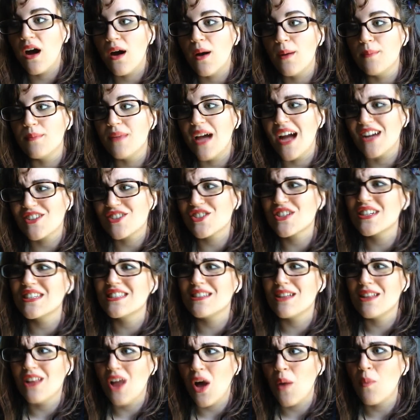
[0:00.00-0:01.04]
Actually,
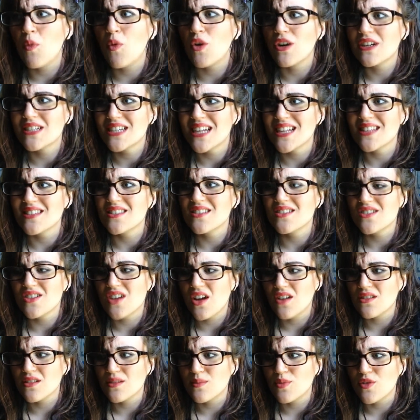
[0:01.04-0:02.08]
it's a lot more intense than
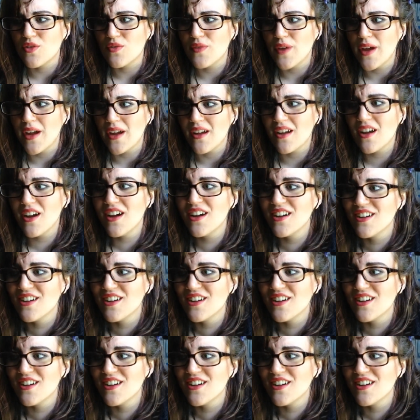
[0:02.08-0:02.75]
toddler-proofing.